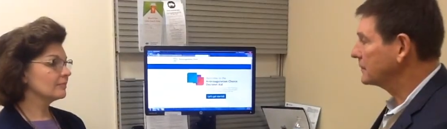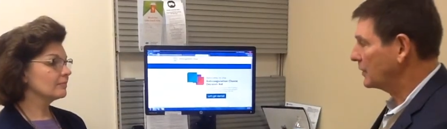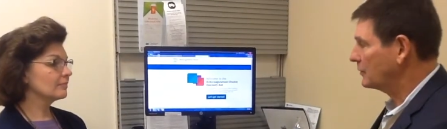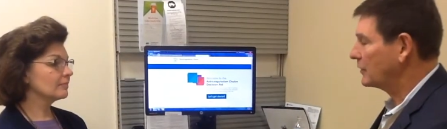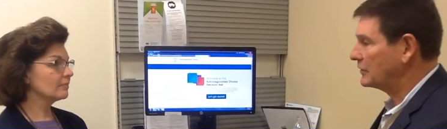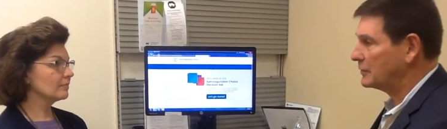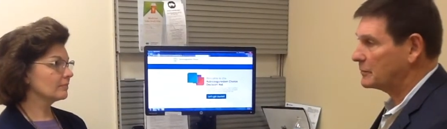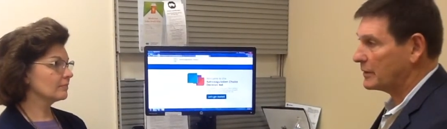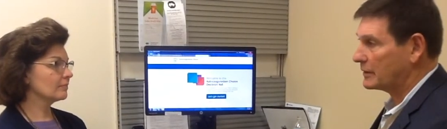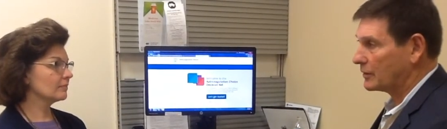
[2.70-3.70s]
Speaker 1: you've
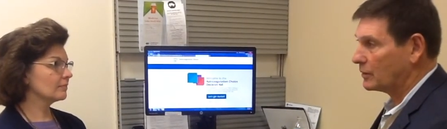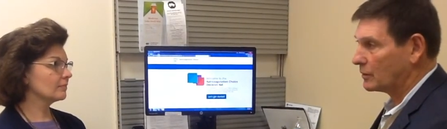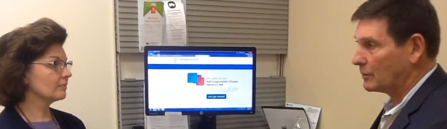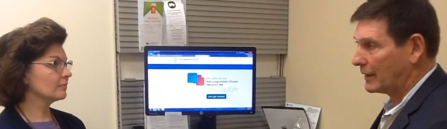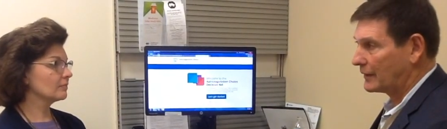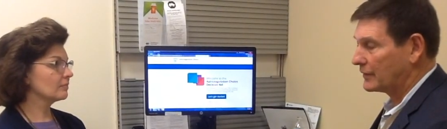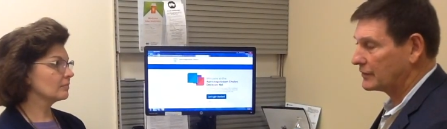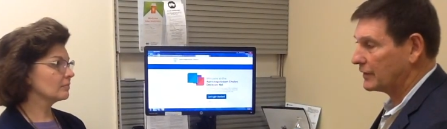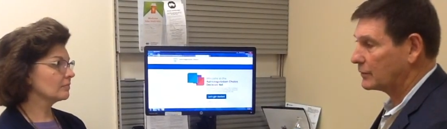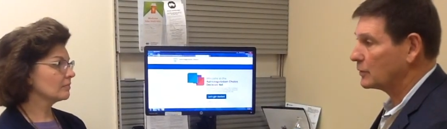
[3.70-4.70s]
recently been told about
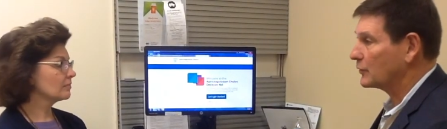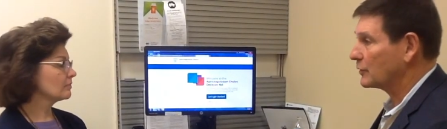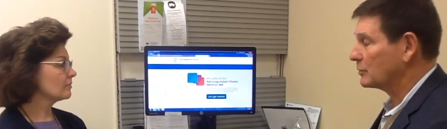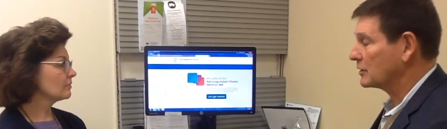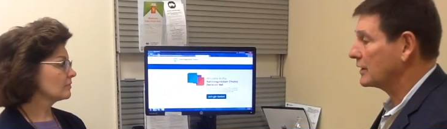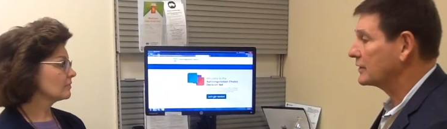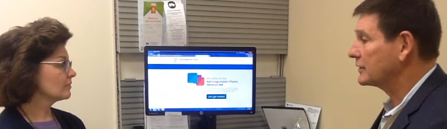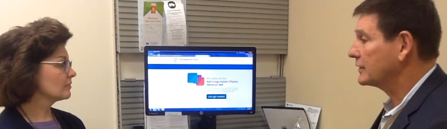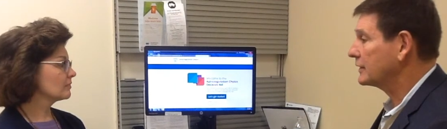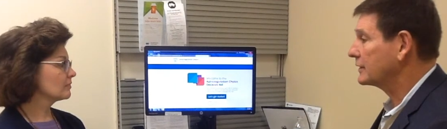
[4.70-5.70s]
this atrial
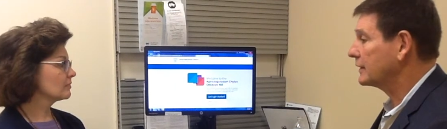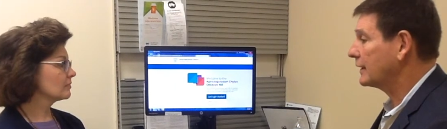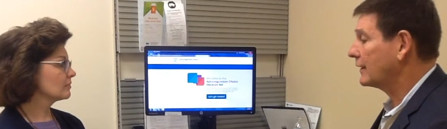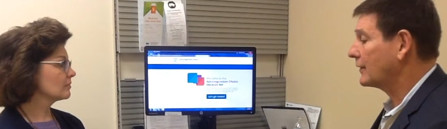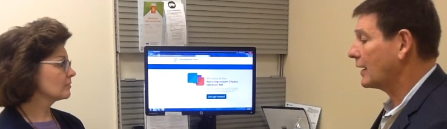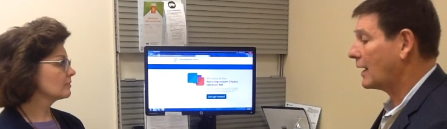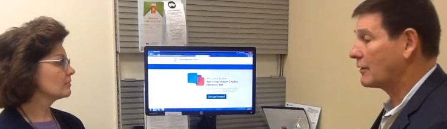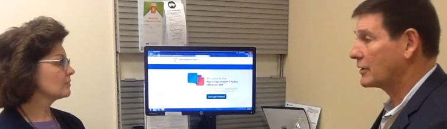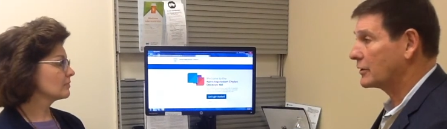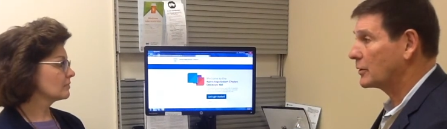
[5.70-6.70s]
fibrillation that you have. Uh,
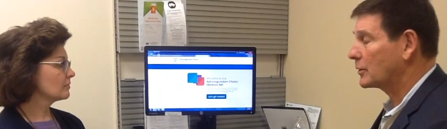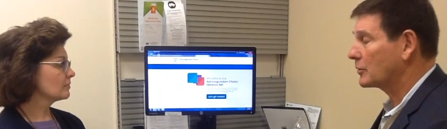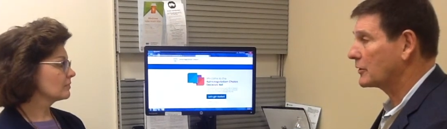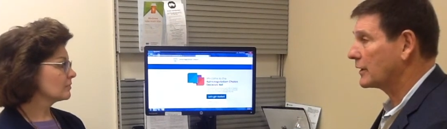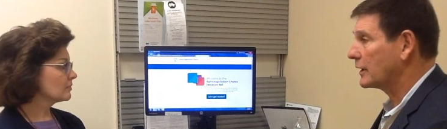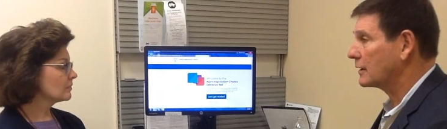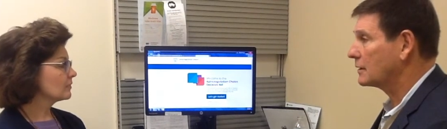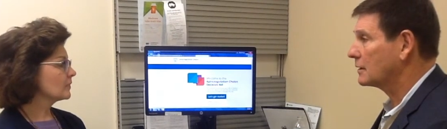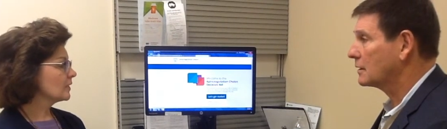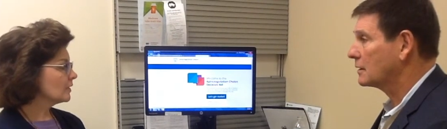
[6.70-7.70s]
how are you doing with that?
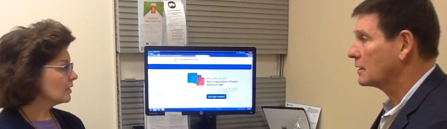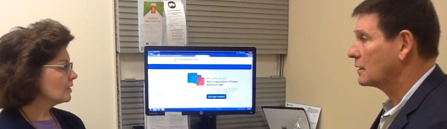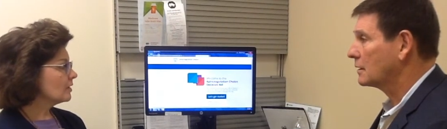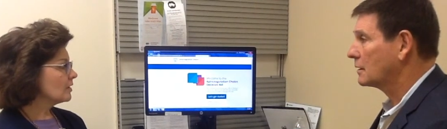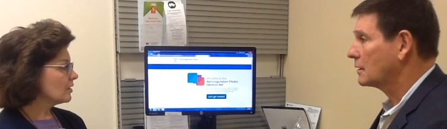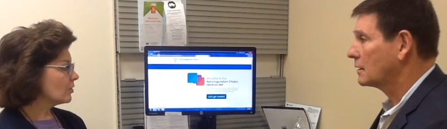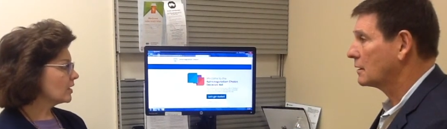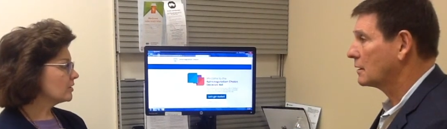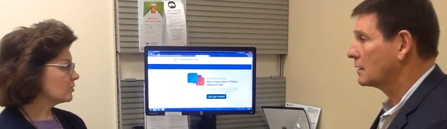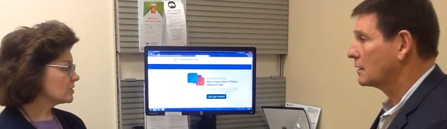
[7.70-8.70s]

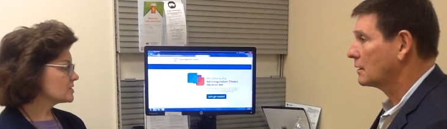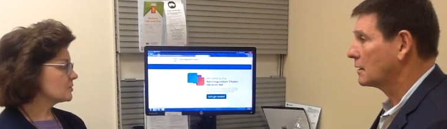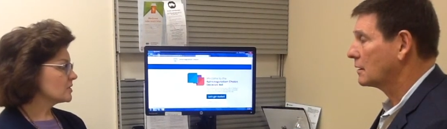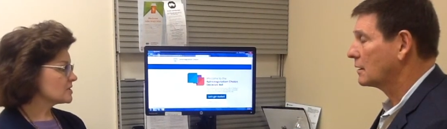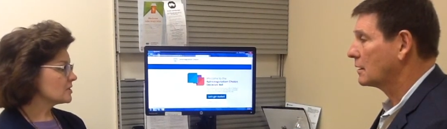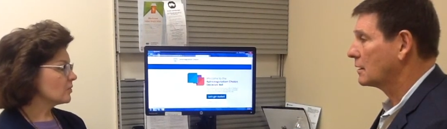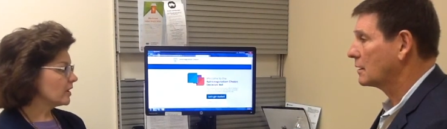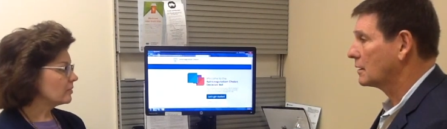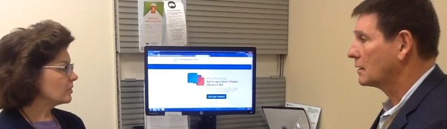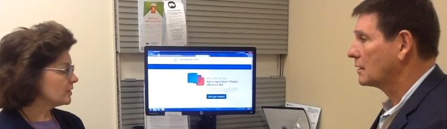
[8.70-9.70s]
Speaker 2: I notice it once in a
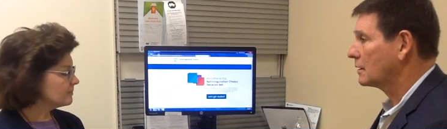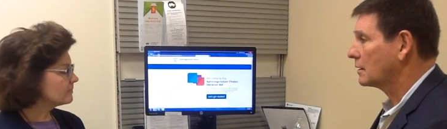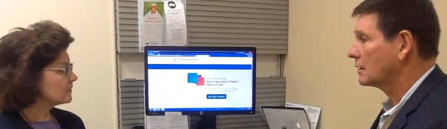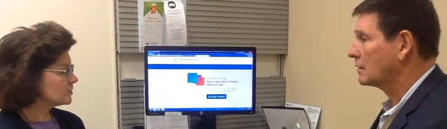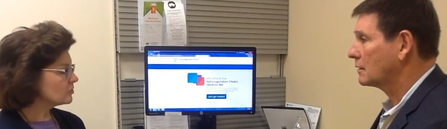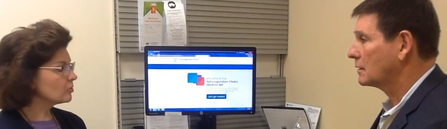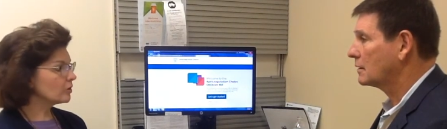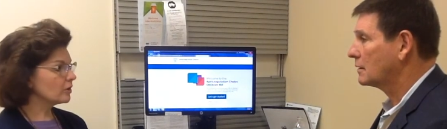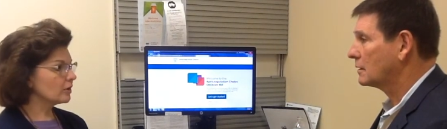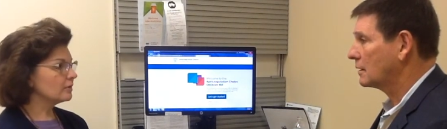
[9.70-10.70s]
while, but doing
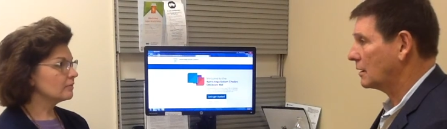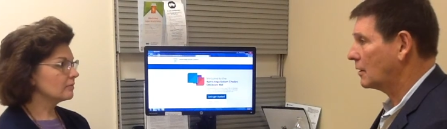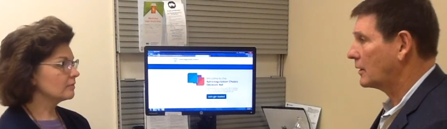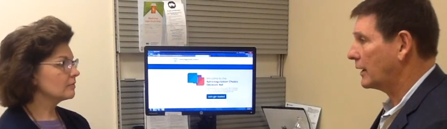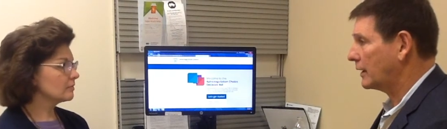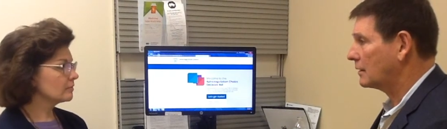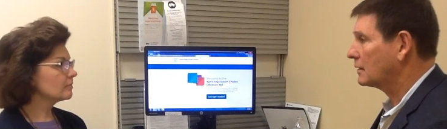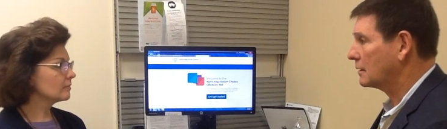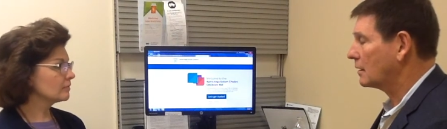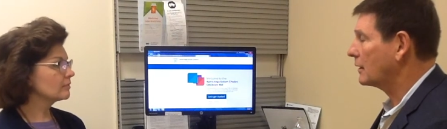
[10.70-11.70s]
pretty good. Okay,
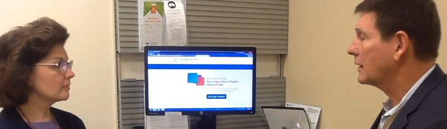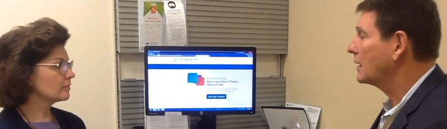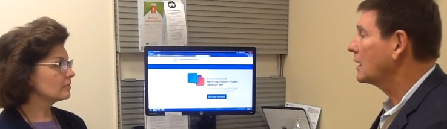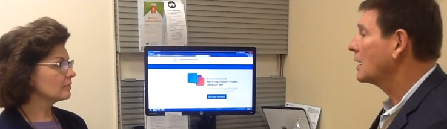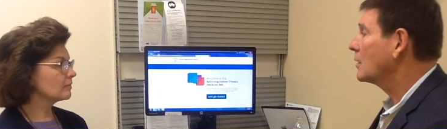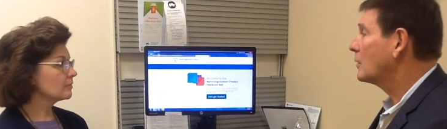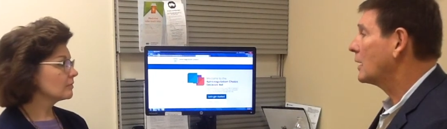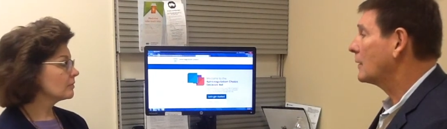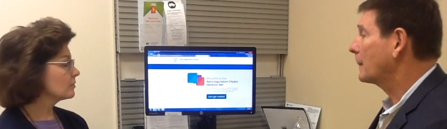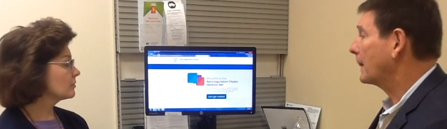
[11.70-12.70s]
all right.
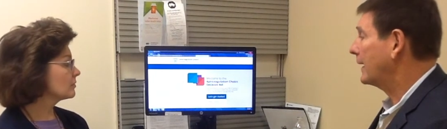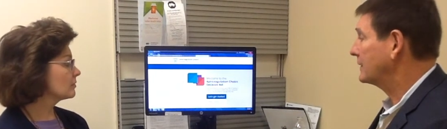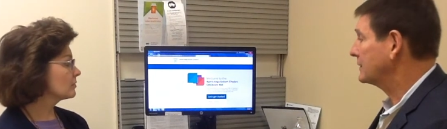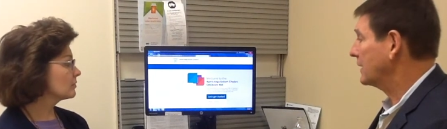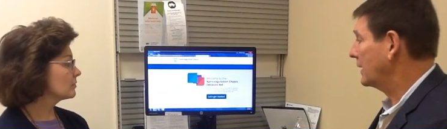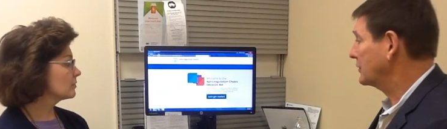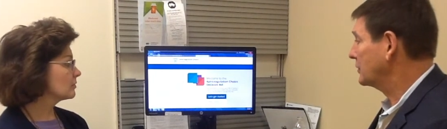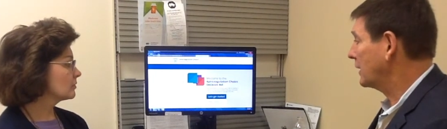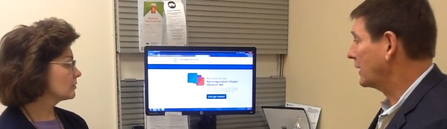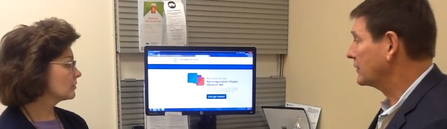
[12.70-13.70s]
Speaker 1: Well, as, as
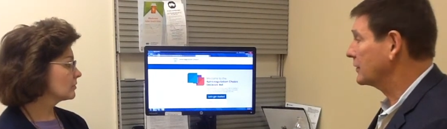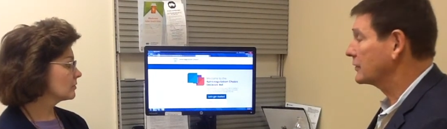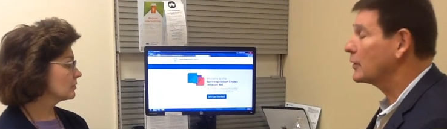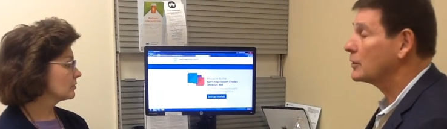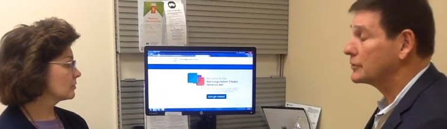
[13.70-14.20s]
your doctor told